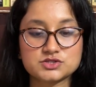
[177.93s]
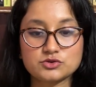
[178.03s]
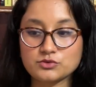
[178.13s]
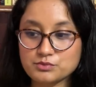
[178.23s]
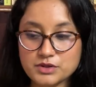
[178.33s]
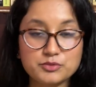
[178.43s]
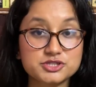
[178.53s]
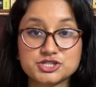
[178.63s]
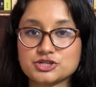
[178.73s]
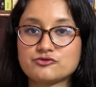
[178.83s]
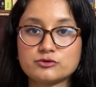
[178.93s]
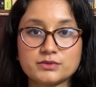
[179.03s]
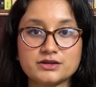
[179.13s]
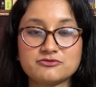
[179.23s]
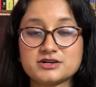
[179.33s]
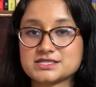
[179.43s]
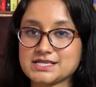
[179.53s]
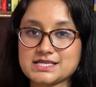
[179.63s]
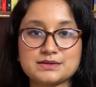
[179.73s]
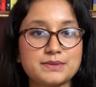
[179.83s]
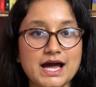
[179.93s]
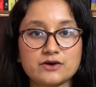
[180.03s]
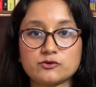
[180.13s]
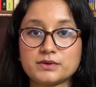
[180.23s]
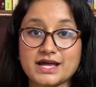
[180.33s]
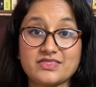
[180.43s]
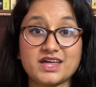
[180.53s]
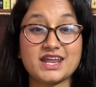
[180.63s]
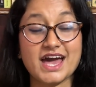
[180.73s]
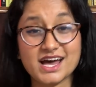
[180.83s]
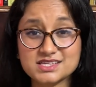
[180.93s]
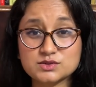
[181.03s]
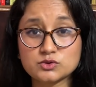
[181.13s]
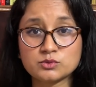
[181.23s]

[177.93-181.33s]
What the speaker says: So the position of women, firstly as a black woman, and then as a